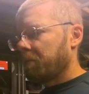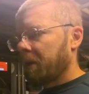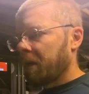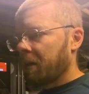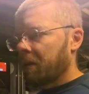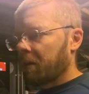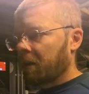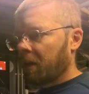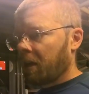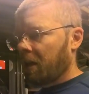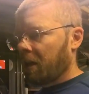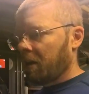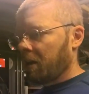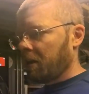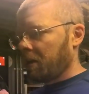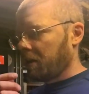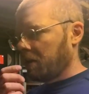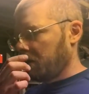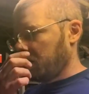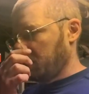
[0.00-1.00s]
bath
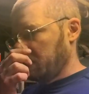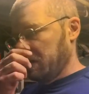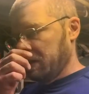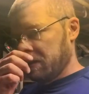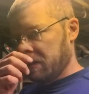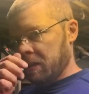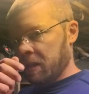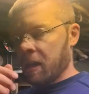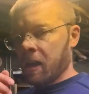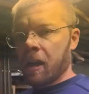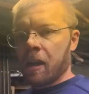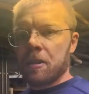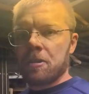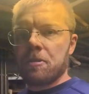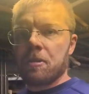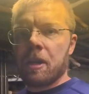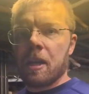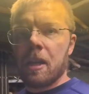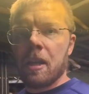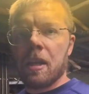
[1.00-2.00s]
canning,
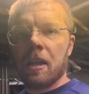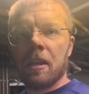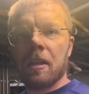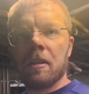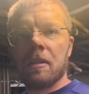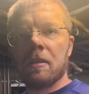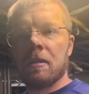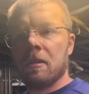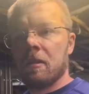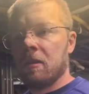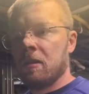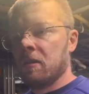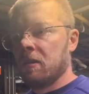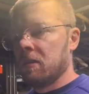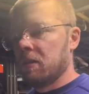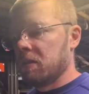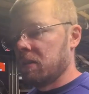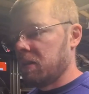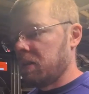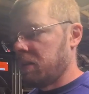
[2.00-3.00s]
dehydrating,
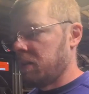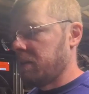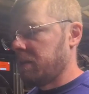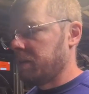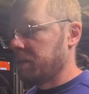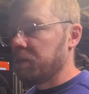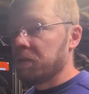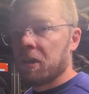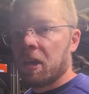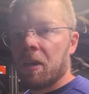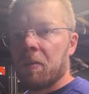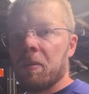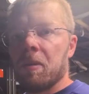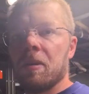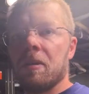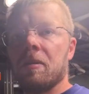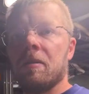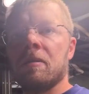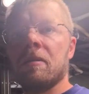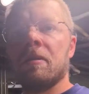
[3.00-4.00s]
you name
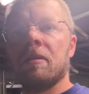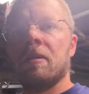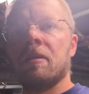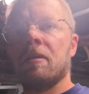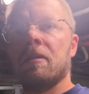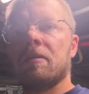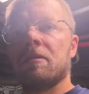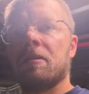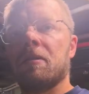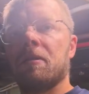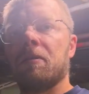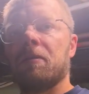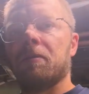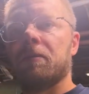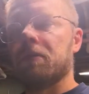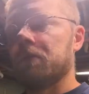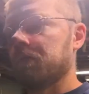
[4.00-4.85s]
it. So